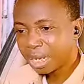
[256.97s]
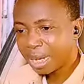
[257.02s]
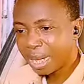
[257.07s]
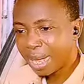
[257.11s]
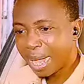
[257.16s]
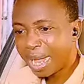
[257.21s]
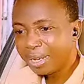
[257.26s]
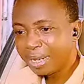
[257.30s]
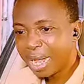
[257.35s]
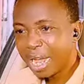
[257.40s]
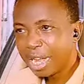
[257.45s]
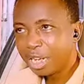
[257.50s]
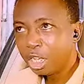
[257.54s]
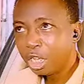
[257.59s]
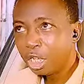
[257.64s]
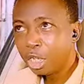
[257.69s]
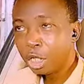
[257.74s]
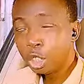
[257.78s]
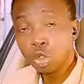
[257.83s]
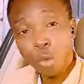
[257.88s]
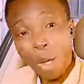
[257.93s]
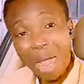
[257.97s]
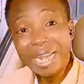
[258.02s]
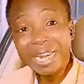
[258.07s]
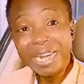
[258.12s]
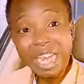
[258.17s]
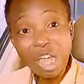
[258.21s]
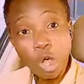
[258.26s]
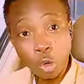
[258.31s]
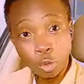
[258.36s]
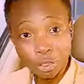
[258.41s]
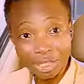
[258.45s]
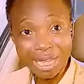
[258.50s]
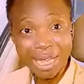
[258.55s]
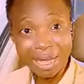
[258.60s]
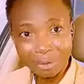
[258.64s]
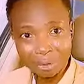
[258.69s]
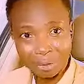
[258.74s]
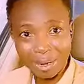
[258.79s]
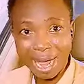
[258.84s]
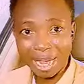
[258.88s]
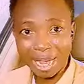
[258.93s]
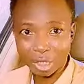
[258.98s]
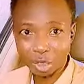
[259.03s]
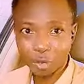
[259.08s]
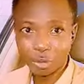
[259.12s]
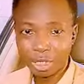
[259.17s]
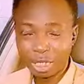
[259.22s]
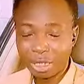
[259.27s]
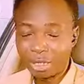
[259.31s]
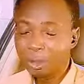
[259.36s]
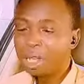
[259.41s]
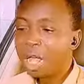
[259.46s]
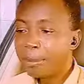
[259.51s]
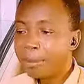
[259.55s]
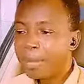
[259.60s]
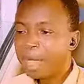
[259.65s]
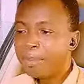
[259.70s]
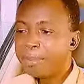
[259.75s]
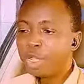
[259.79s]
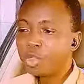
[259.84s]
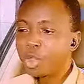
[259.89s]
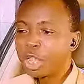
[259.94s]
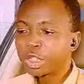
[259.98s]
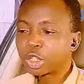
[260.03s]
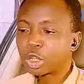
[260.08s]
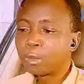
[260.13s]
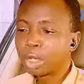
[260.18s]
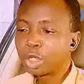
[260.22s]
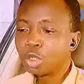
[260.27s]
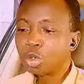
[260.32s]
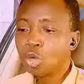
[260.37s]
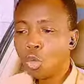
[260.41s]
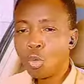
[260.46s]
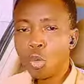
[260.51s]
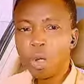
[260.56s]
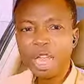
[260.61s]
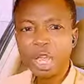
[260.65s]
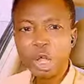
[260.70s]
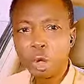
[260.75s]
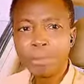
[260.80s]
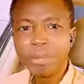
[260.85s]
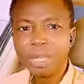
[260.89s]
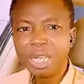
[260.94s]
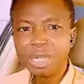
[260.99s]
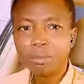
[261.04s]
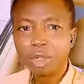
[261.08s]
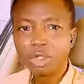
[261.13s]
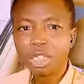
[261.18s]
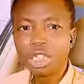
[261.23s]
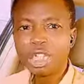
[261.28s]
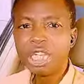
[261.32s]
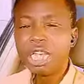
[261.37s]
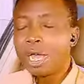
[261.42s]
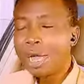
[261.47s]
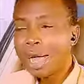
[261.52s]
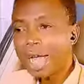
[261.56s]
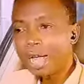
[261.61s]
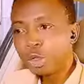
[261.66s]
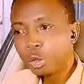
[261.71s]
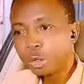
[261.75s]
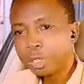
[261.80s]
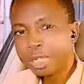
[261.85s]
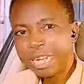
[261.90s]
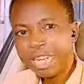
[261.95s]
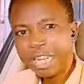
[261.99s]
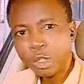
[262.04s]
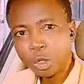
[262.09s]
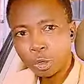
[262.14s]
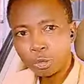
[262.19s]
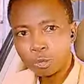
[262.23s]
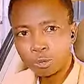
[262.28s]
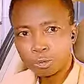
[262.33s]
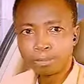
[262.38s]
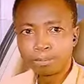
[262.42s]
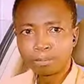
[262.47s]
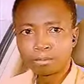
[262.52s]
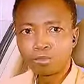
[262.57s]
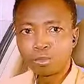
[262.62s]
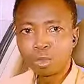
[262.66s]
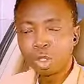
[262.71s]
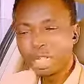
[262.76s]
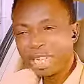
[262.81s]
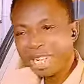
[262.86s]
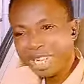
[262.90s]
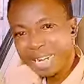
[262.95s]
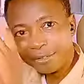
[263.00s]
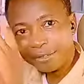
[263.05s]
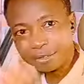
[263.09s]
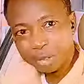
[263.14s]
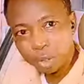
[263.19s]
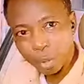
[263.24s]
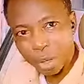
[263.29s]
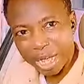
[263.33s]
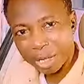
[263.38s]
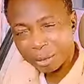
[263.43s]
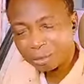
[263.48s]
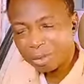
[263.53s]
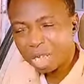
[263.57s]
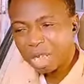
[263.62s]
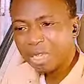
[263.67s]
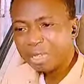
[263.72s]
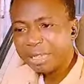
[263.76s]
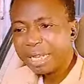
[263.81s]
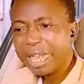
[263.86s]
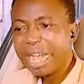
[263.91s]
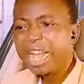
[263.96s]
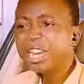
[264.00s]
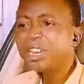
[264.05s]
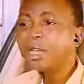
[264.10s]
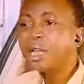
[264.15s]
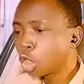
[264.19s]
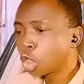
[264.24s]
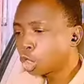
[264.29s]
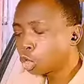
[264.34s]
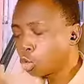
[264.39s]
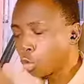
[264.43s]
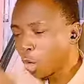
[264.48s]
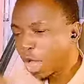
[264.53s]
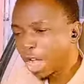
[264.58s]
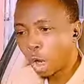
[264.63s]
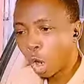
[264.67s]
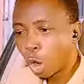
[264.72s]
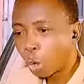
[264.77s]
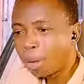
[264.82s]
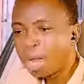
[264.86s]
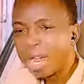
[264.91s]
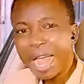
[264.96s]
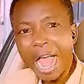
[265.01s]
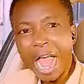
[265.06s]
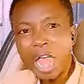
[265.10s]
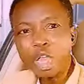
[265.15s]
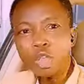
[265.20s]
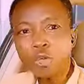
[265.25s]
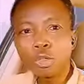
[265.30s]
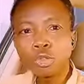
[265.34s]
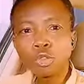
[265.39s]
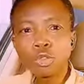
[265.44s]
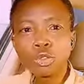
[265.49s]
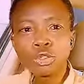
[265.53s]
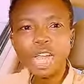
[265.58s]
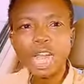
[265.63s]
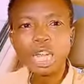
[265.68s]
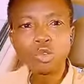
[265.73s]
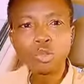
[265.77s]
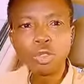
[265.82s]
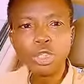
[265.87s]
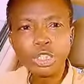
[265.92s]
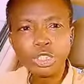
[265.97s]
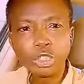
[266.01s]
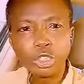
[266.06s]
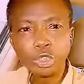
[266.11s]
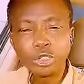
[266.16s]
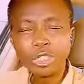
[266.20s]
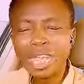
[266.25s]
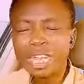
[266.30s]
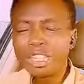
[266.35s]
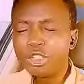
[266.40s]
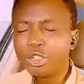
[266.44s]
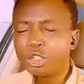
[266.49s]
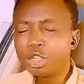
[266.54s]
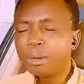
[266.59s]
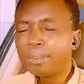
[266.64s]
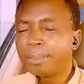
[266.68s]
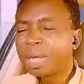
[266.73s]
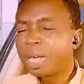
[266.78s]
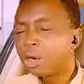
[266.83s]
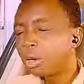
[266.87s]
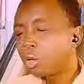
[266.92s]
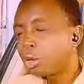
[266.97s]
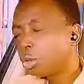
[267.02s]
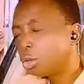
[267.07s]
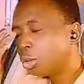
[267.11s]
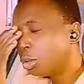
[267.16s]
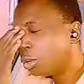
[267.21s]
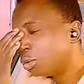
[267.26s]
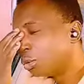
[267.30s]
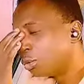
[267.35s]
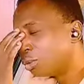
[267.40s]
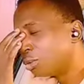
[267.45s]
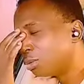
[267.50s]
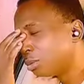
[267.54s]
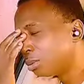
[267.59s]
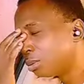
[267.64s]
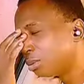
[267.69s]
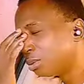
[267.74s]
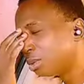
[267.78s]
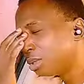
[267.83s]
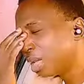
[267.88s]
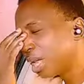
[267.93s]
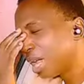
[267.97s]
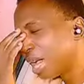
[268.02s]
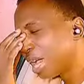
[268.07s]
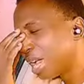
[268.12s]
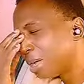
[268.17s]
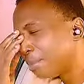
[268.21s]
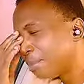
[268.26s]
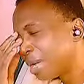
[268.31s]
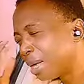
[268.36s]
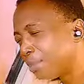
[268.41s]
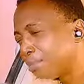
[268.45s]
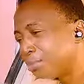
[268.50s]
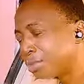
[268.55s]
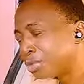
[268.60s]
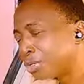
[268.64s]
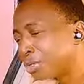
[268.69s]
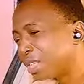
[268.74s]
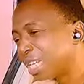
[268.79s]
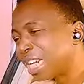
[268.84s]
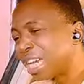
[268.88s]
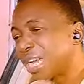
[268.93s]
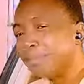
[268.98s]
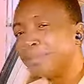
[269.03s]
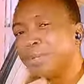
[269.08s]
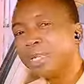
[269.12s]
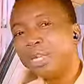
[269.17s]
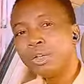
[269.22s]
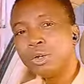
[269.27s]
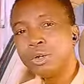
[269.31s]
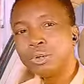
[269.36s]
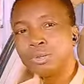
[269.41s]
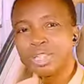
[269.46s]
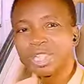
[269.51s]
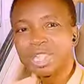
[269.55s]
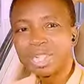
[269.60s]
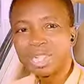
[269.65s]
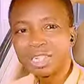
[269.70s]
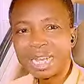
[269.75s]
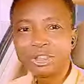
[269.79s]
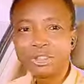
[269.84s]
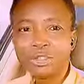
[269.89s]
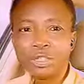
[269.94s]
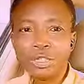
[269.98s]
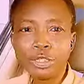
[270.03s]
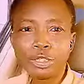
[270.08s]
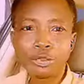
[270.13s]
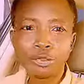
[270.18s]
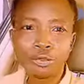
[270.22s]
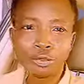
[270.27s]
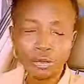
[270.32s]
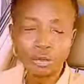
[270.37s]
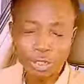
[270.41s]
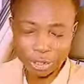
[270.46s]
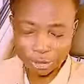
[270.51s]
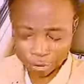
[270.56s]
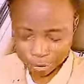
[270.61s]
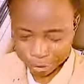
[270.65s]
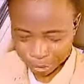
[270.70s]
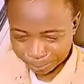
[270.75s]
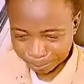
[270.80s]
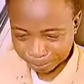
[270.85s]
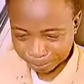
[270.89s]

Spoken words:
And then you are in the hotel, actually. Maybe you are somebody who wake up in the morning and you clean your room, clean everywhere. Then just wake up and you want to start doing the chores, and you remember, oh, I am abroad and I'm in a hotel. I don't need to do this.